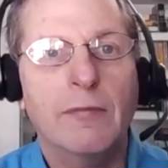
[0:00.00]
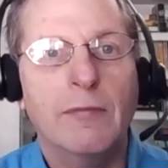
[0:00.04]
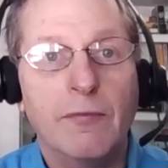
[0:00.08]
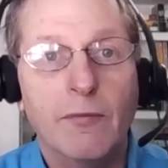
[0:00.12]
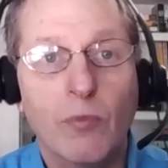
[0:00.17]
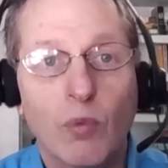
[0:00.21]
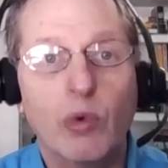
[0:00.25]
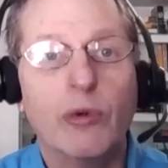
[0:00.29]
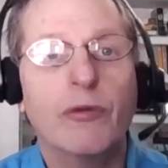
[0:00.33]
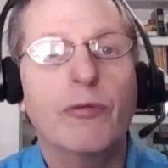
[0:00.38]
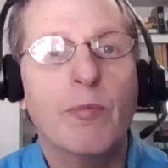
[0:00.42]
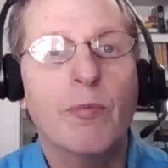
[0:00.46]

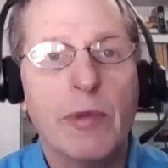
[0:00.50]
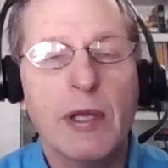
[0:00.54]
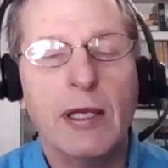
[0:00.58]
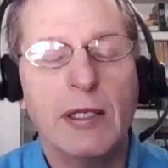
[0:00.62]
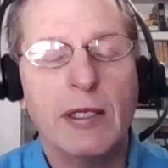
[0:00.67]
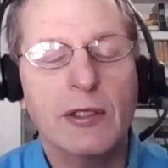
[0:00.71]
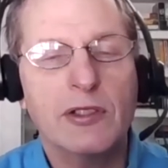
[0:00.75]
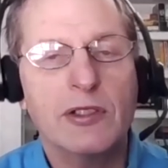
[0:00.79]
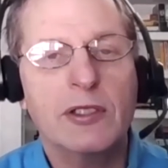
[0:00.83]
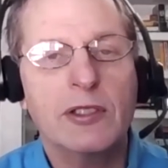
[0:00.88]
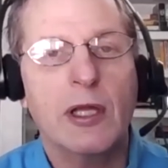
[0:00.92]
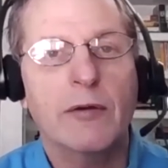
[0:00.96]
with me
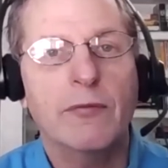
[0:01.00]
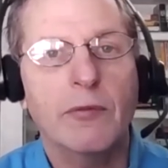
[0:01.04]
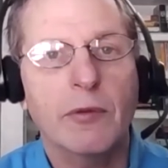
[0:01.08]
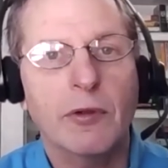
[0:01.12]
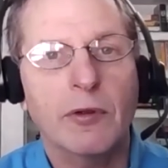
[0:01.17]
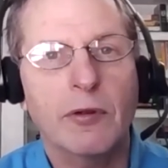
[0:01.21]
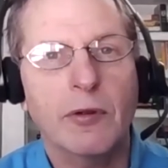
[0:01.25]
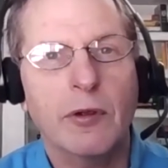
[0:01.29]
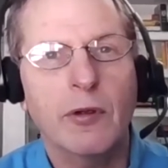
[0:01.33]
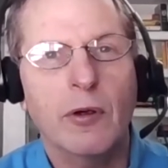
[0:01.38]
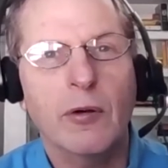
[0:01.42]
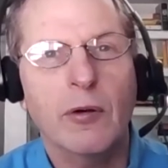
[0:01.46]
instead of
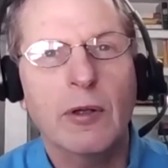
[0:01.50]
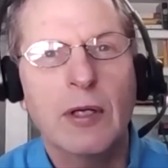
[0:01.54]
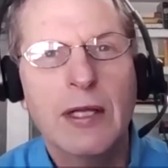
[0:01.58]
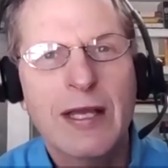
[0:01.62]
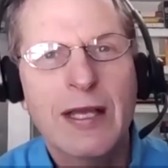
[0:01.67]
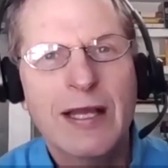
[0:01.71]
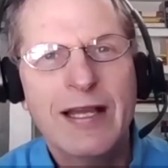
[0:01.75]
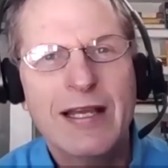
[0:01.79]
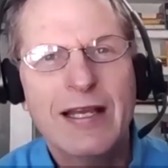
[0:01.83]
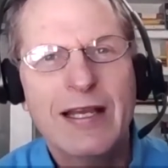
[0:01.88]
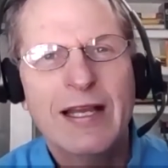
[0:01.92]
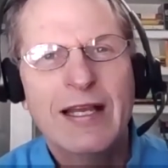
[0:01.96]
with you.
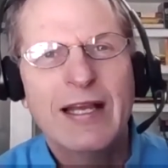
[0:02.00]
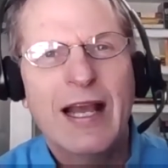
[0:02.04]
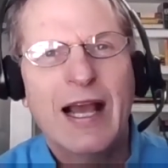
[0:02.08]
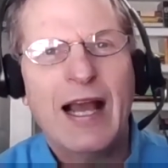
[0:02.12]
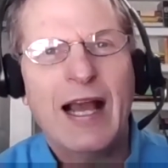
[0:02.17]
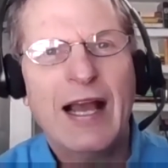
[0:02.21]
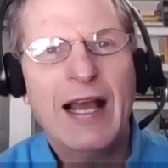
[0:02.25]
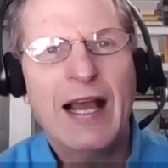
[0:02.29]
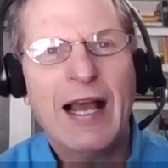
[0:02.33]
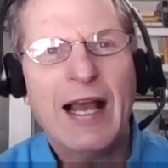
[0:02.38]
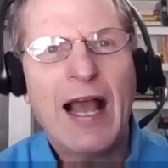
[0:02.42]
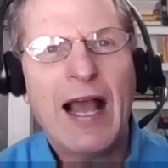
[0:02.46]

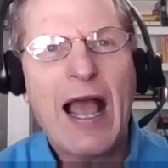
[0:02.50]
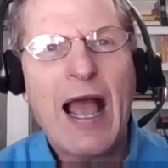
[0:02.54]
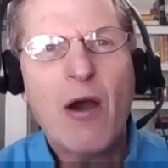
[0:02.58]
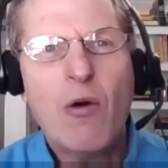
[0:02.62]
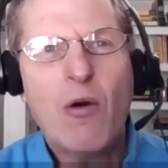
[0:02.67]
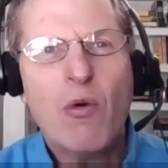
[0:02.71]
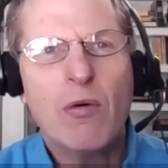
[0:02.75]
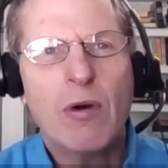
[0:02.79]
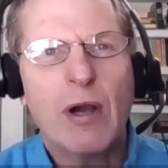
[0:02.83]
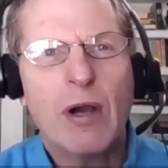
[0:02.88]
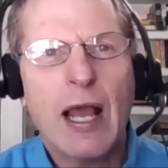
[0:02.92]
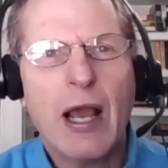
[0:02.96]

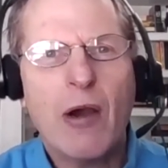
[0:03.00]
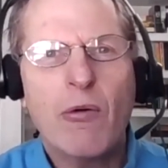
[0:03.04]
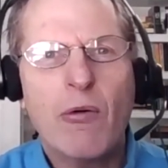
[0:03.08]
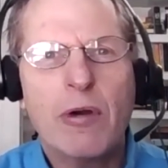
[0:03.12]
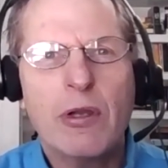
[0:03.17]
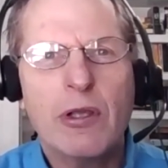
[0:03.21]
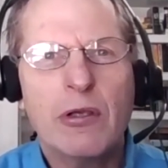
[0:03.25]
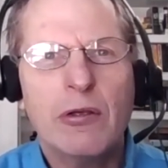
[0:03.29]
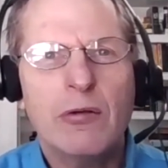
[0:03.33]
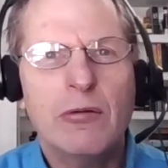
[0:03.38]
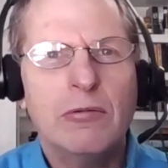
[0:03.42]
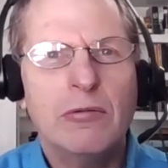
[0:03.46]
How are
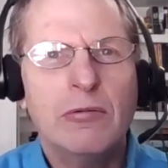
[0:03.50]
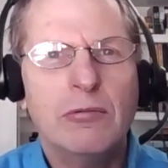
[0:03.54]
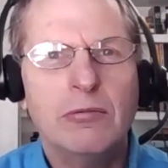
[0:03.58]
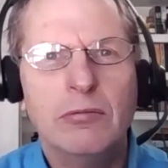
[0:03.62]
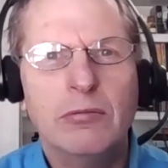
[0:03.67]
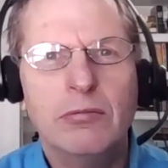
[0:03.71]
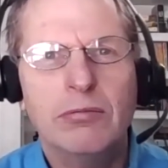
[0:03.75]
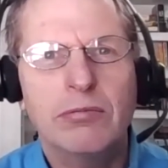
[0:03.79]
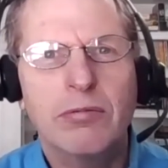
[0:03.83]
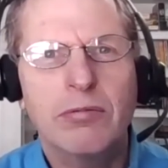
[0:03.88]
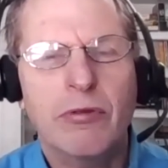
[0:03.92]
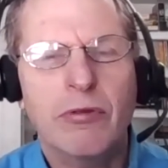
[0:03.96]

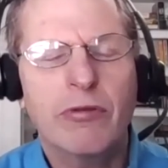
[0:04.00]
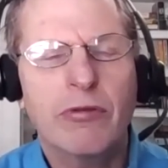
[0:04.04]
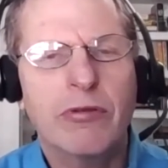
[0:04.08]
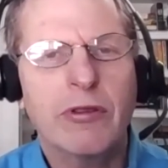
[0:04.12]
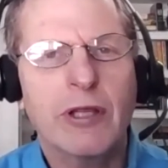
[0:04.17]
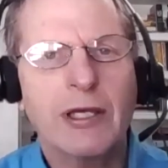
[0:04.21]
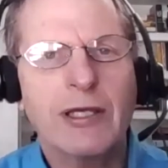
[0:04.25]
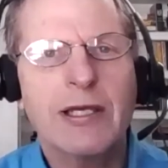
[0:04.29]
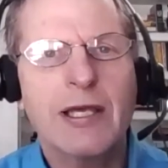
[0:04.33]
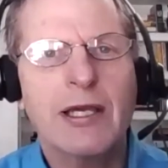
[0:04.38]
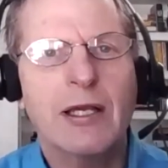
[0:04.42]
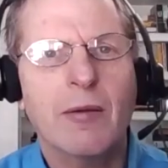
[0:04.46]
you
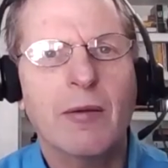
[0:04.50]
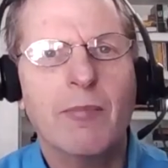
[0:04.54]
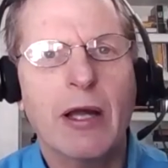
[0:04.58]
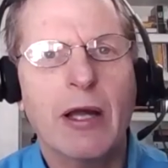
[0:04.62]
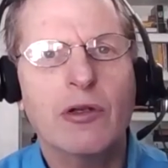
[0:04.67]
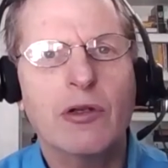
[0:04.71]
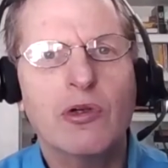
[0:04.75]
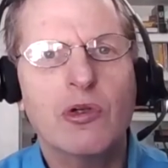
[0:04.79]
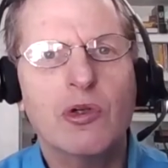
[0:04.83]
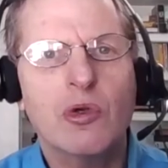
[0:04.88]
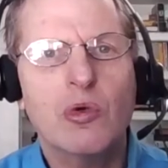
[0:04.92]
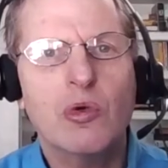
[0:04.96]
thinking
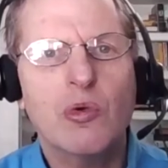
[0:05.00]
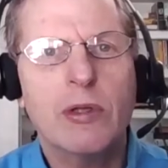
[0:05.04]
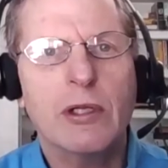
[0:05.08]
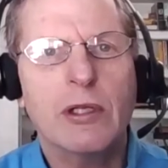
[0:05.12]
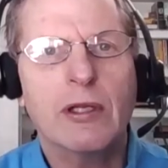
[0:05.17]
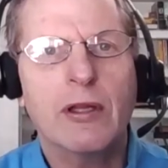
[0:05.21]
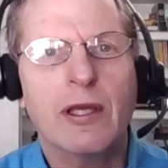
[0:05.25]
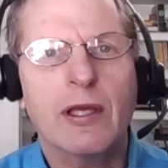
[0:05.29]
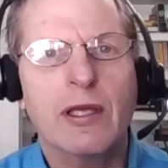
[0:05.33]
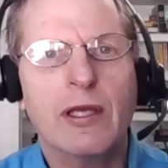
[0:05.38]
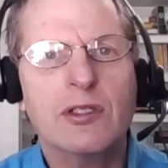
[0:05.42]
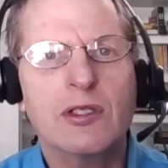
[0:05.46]
about
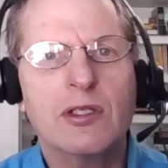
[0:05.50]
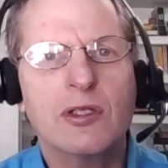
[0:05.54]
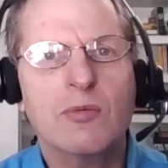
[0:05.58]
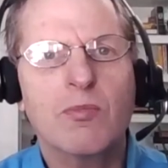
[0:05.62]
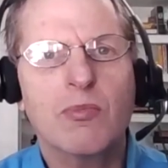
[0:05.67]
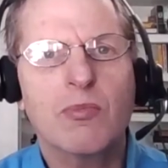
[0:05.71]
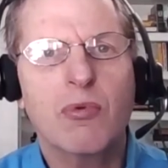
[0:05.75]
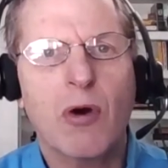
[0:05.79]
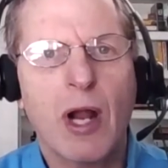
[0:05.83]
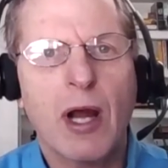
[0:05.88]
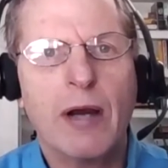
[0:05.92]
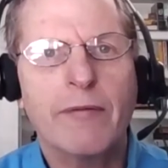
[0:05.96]
doing this
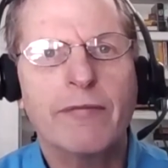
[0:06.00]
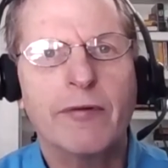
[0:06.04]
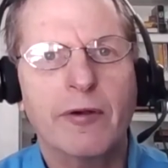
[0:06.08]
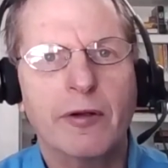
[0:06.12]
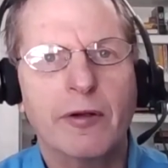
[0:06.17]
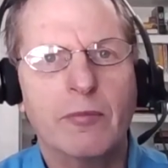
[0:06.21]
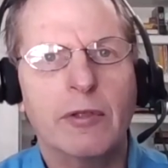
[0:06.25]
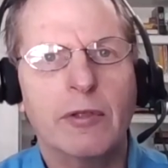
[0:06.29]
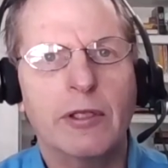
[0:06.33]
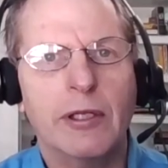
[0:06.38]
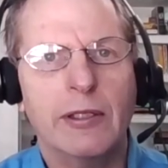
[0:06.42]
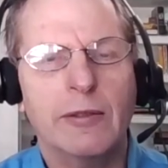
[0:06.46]

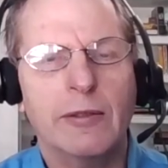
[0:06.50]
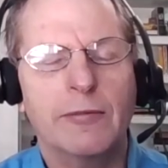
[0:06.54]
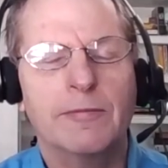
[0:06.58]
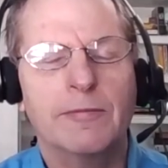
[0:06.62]
profitably?